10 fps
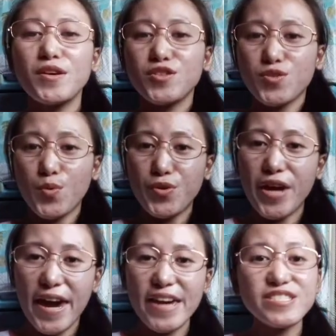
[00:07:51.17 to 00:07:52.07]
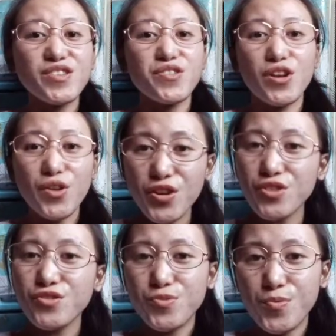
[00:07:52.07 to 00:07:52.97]
So next, the
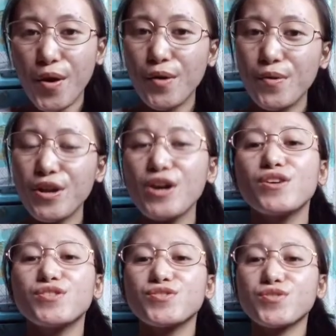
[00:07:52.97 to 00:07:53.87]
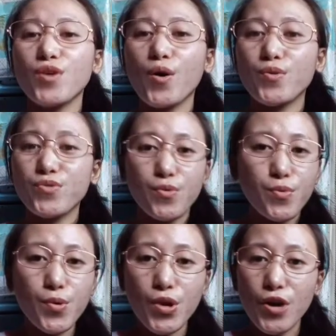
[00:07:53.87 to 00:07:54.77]
learner's role. So the
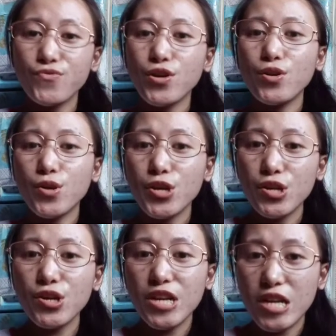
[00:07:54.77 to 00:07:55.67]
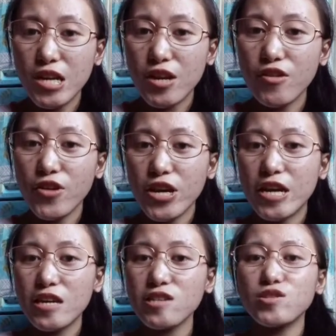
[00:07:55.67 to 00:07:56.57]
role of the learner here
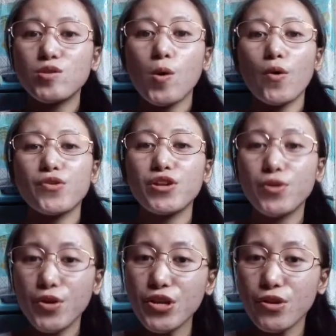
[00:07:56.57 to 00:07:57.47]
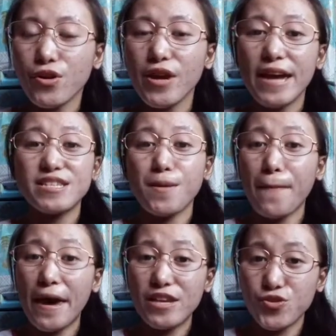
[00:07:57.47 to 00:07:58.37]
is, or the learner has a
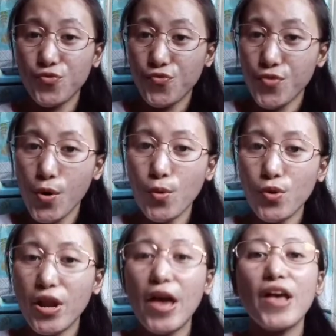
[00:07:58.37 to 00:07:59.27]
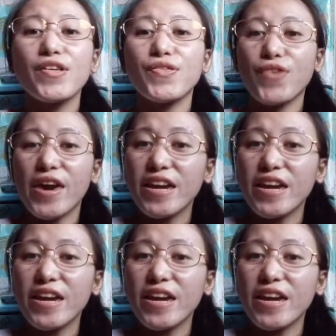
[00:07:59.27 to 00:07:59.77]
passive role. They